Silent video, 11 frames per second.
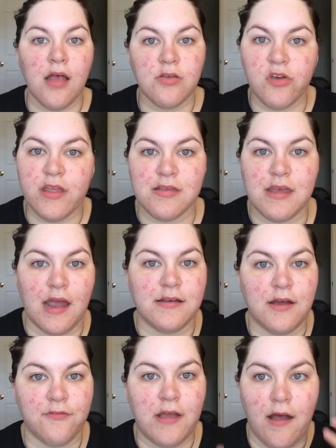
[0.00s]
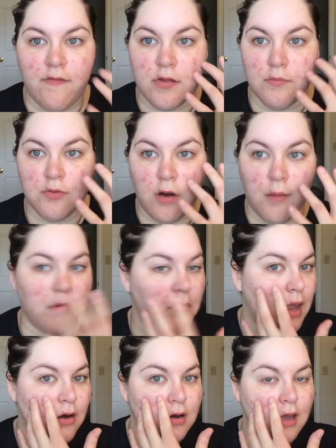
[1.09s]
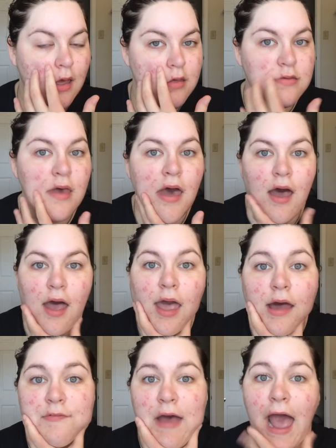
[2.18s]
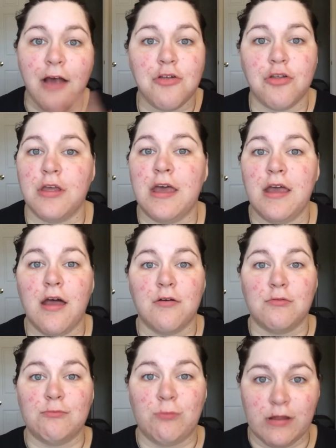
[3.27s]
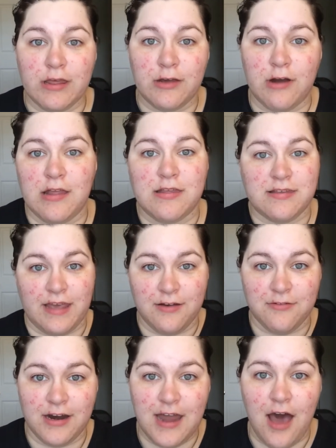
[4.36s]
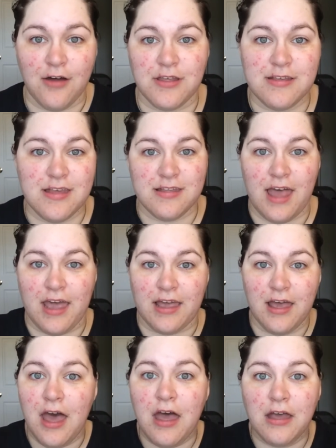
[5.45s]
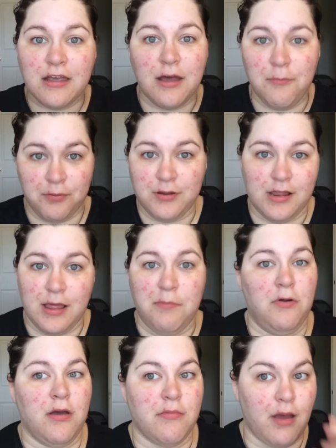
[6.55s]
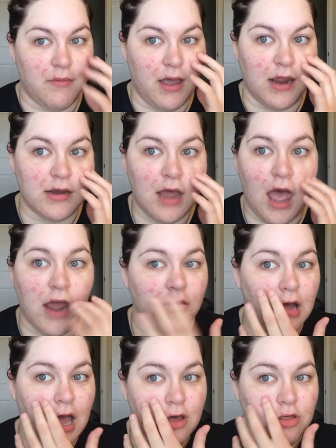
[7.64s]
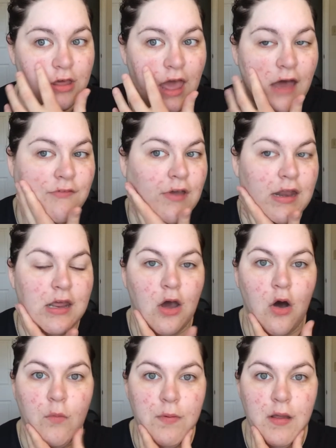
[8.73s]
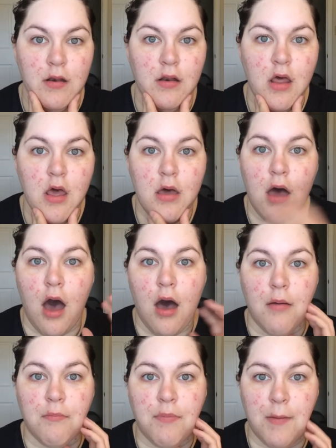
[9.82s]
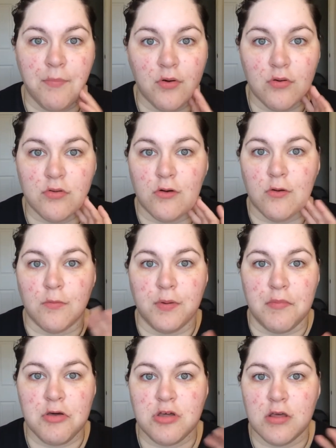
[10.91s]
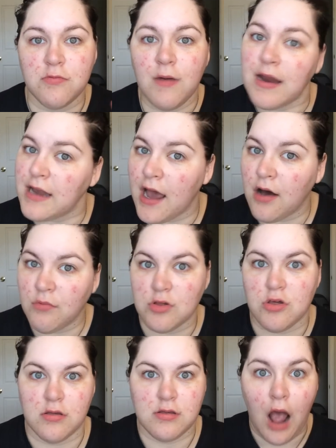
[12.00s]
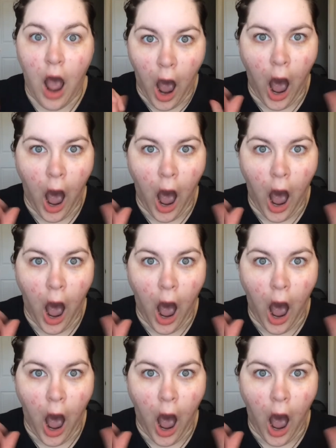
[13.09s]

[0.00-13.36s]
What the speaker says: As you can see, I definitely have some problem areas. I have actually really great skin right now. This is like completely blowing my mind. I don't actually have any open pimples or blemishes right now, which is